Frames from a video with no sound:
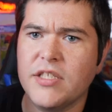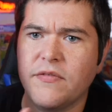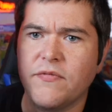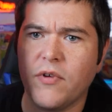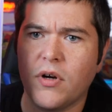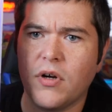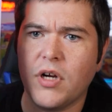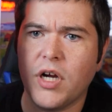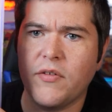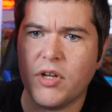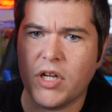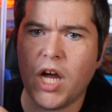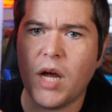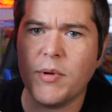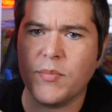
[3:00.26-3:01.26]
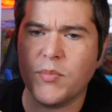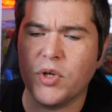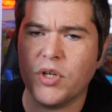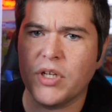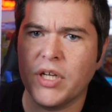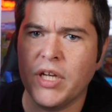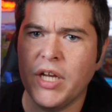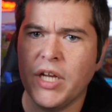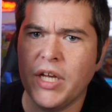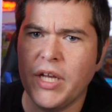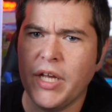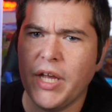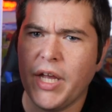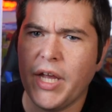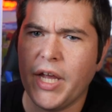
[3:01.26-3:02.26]
of a comic book,
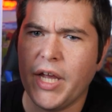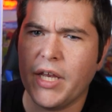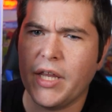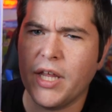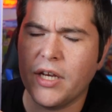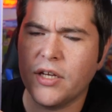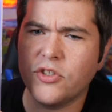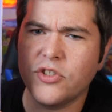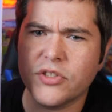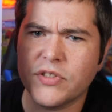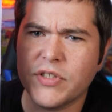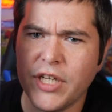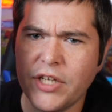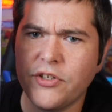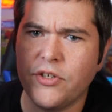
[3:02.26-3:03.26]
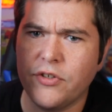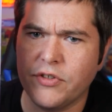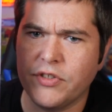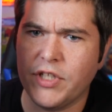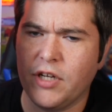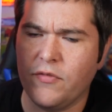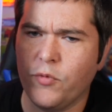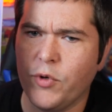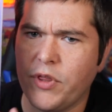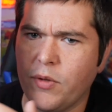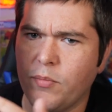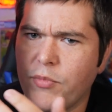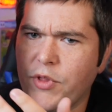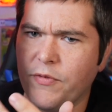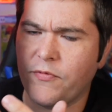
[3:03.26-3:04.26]
and then just think to yourself, with
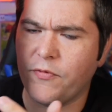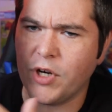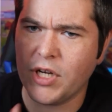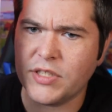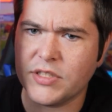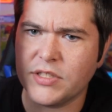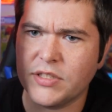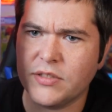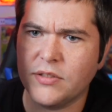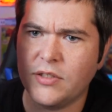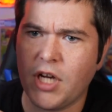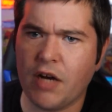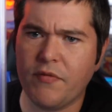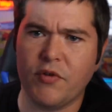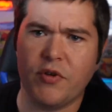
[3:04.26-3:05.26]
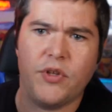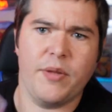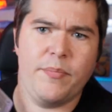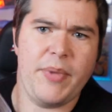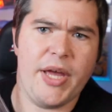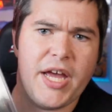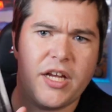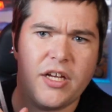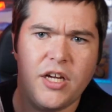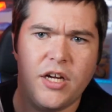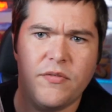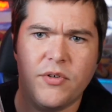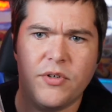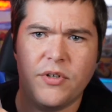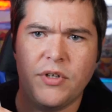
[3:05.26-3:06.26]
the front cover, the back
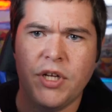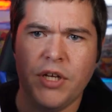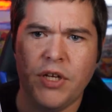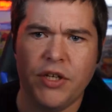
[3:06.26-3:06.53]
cover,